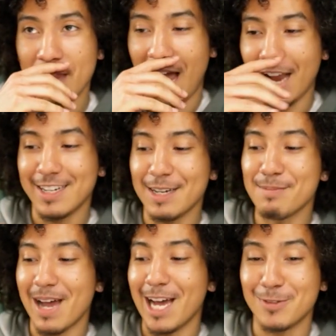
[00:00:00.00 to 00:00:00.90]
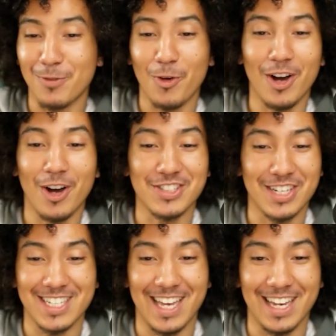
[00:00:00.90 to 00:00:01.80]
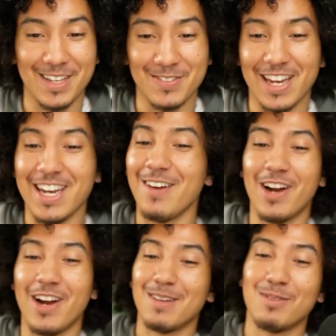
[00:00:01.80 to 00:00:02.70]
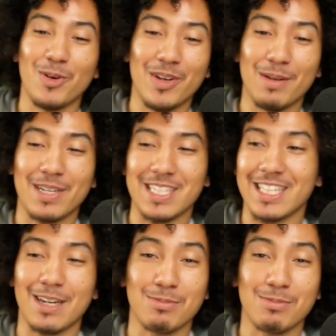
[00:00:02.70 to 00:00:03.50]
I couldn't pass 400 at the deadlifts. I never ended up doing it because I ended up